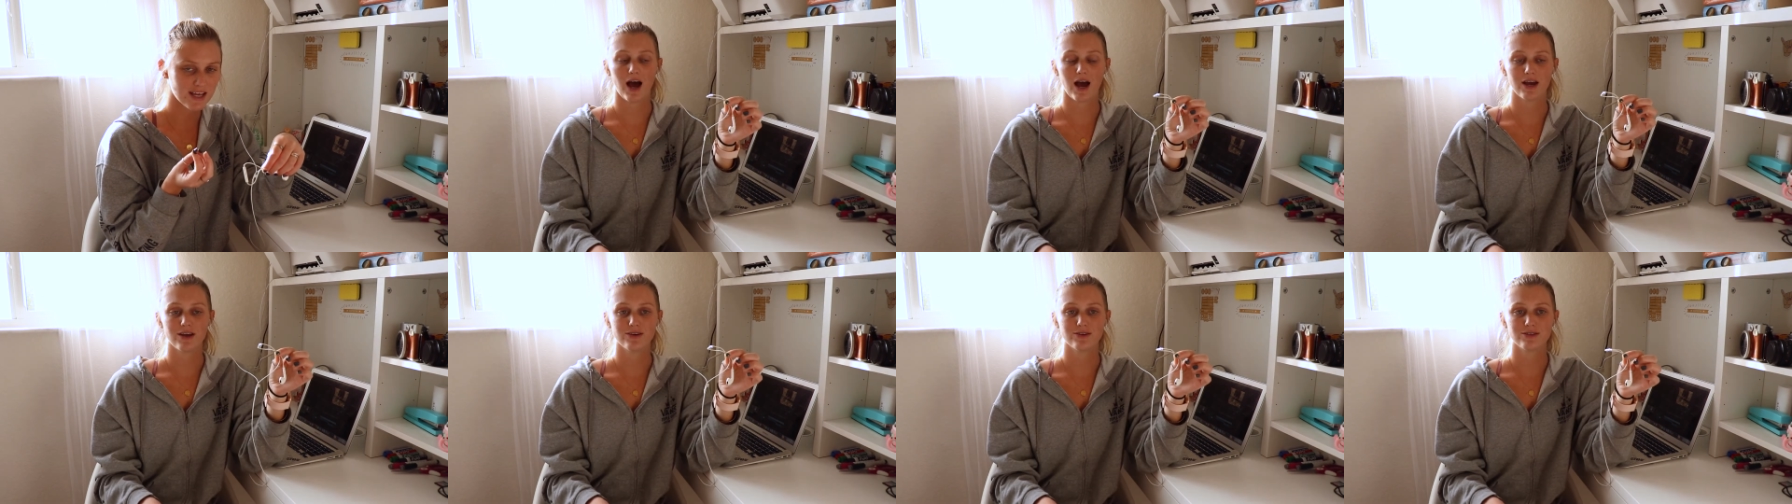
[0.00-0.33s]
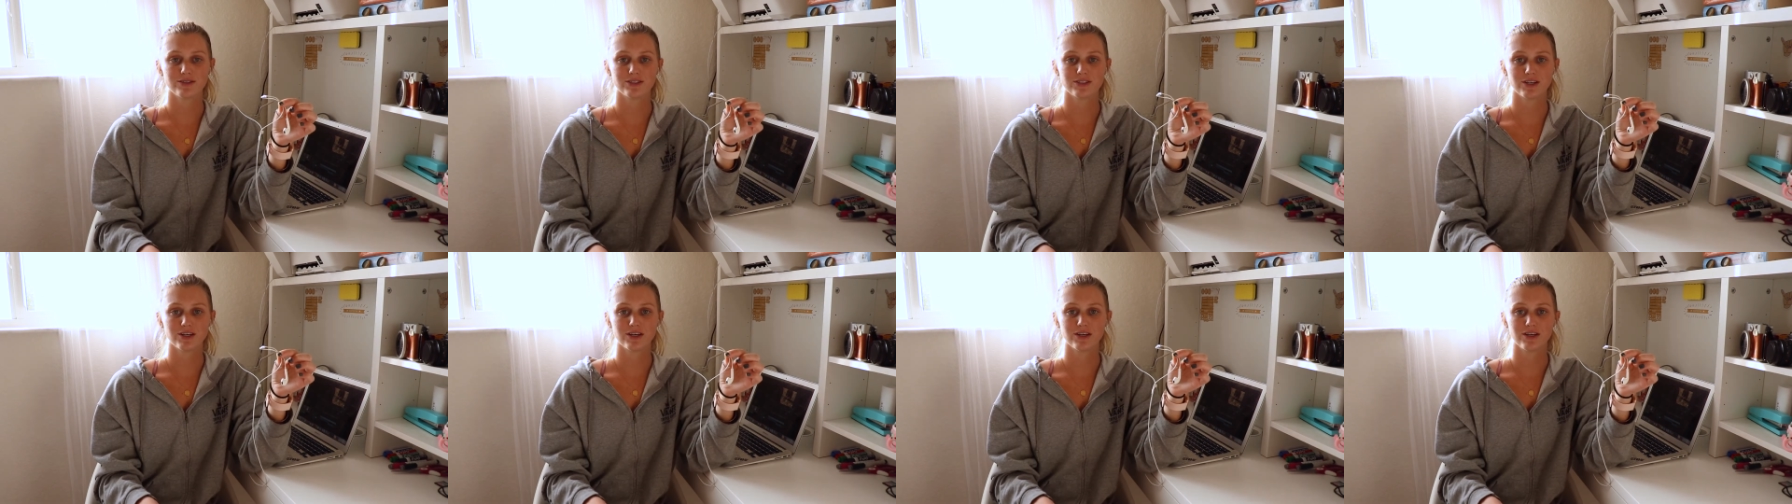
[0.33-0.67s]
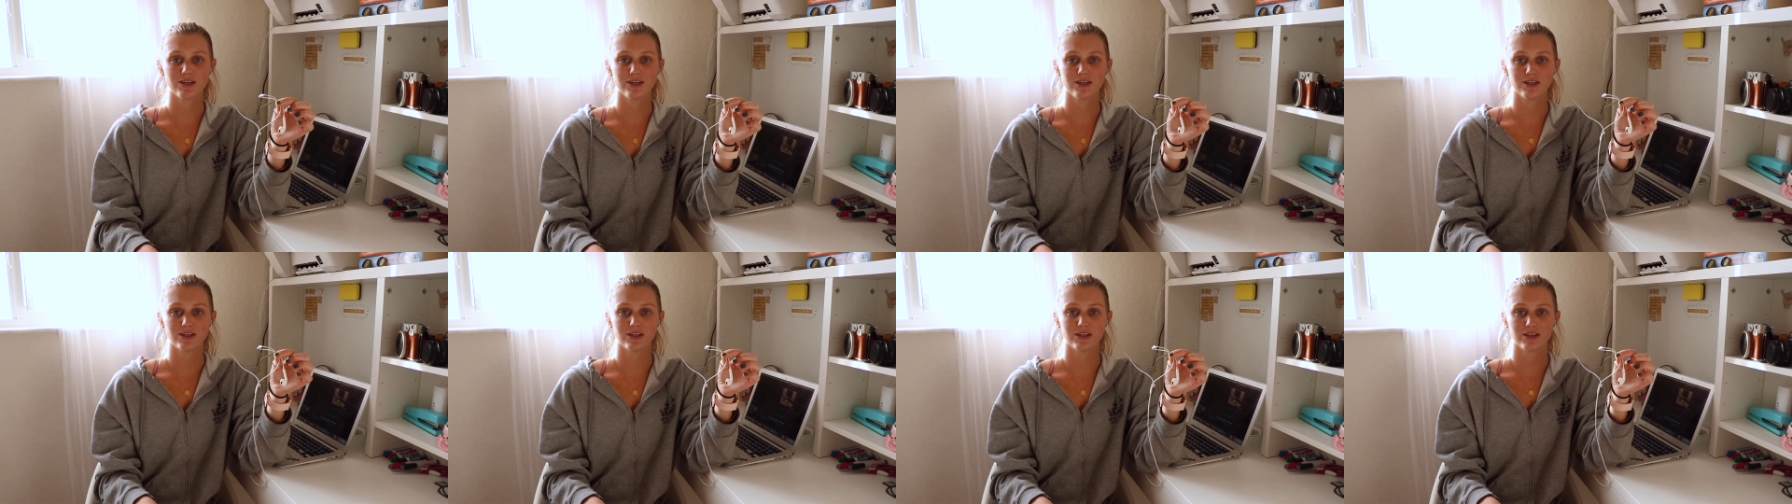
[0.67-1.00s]
I used
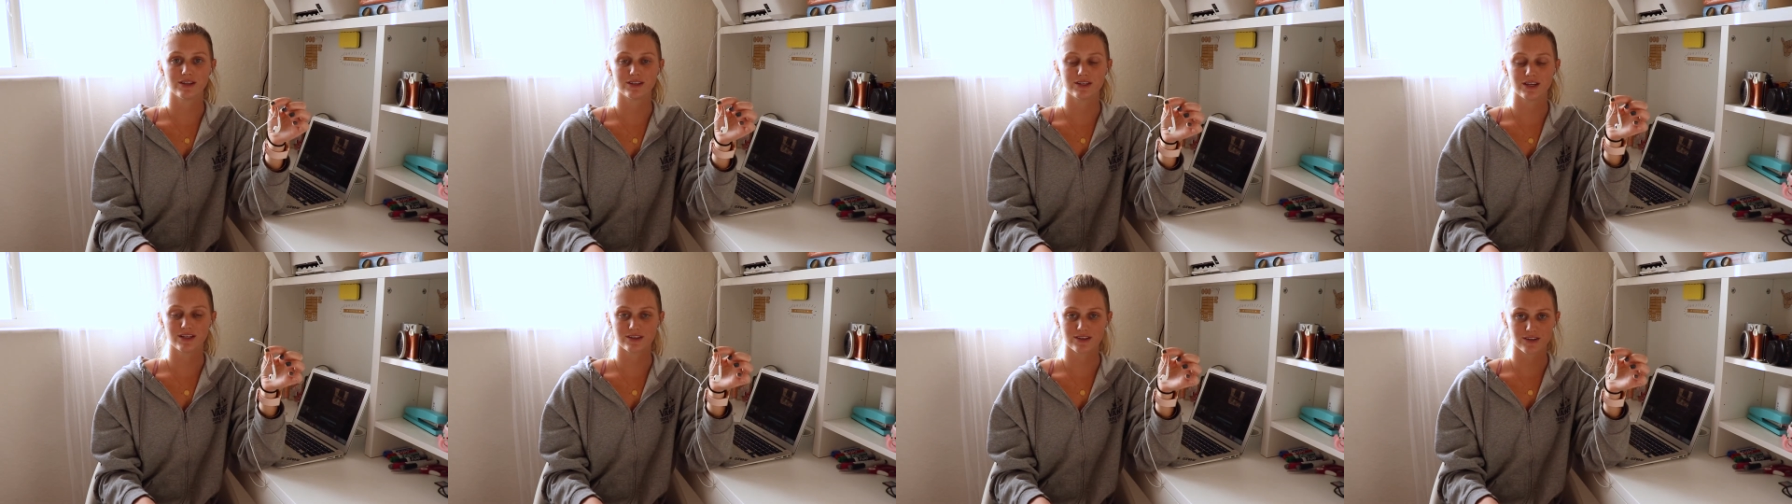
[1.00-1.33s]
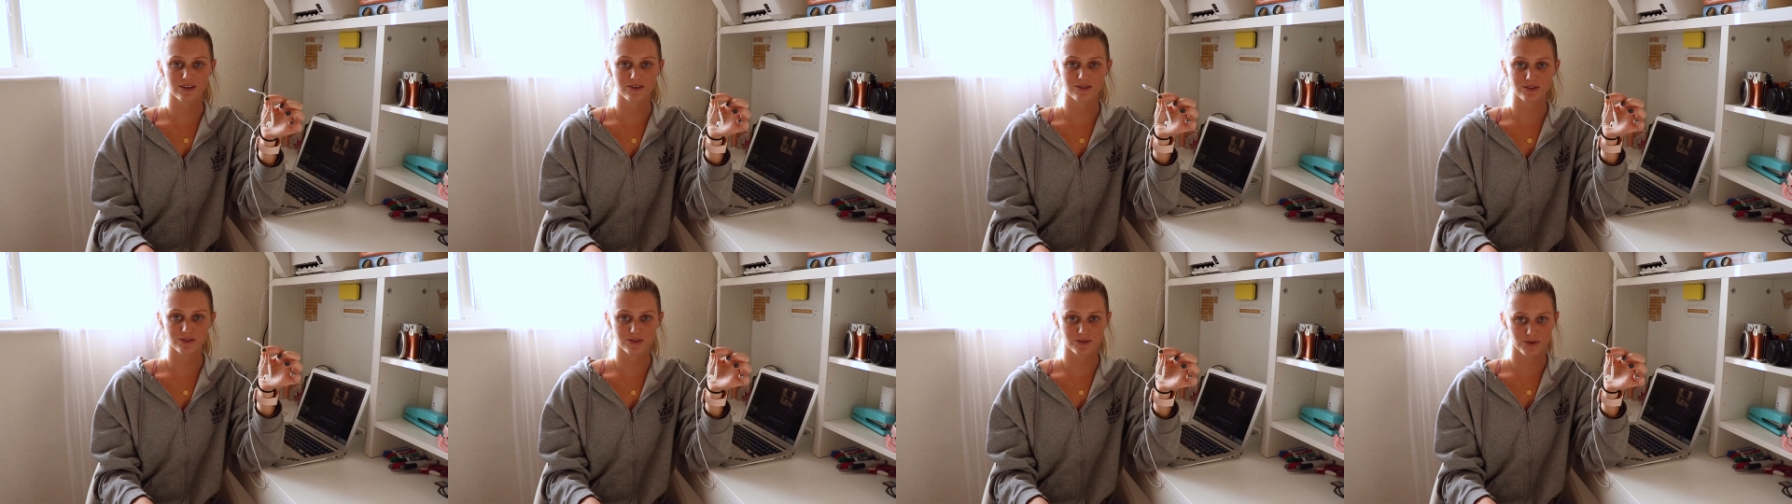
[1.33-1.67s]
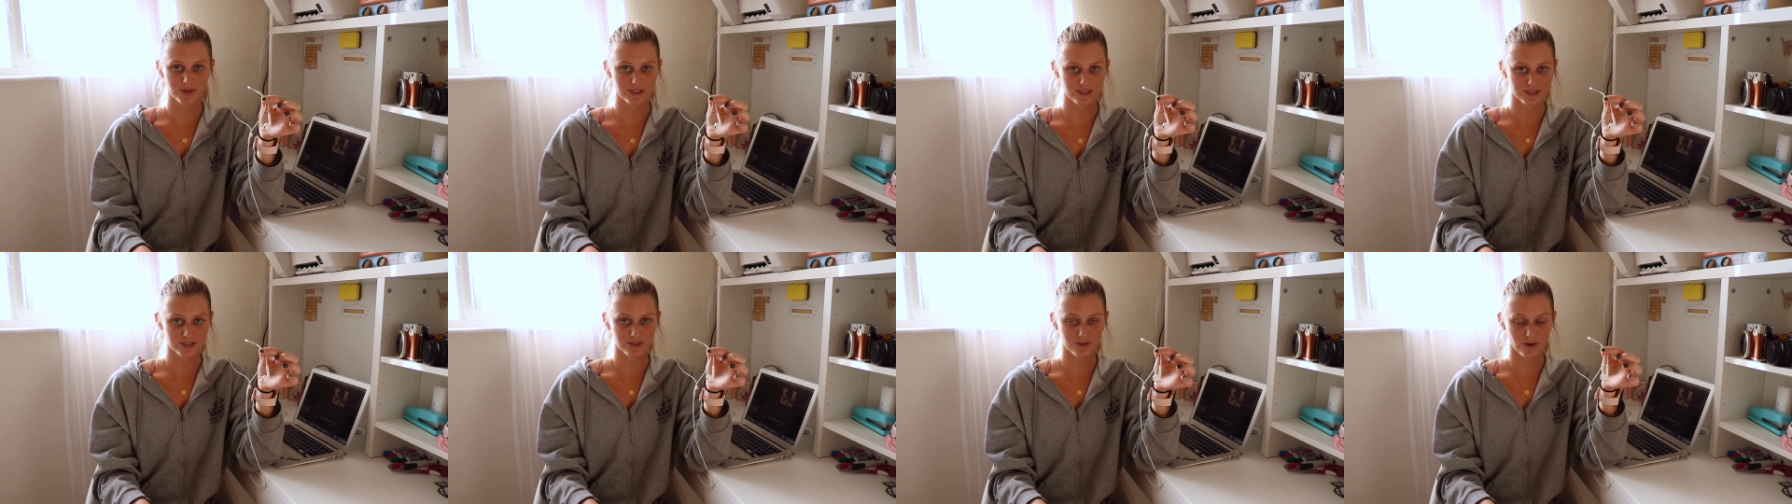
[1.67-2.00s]
to get those
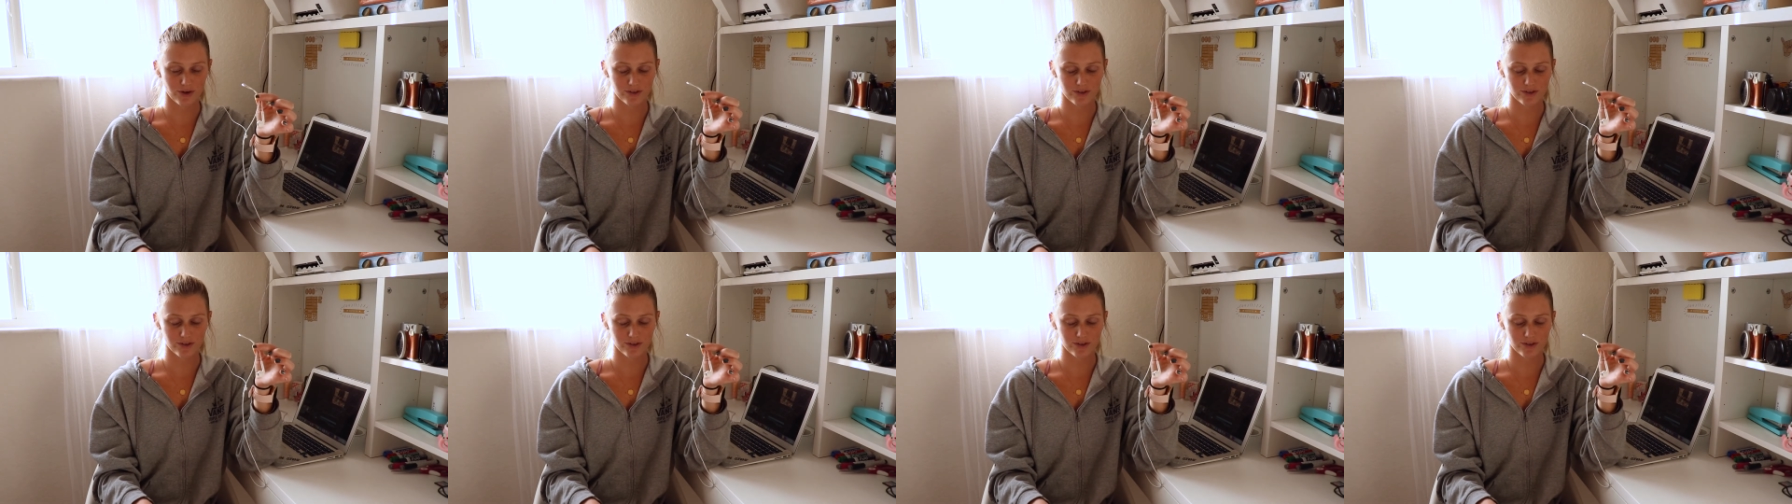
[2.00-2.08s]
noises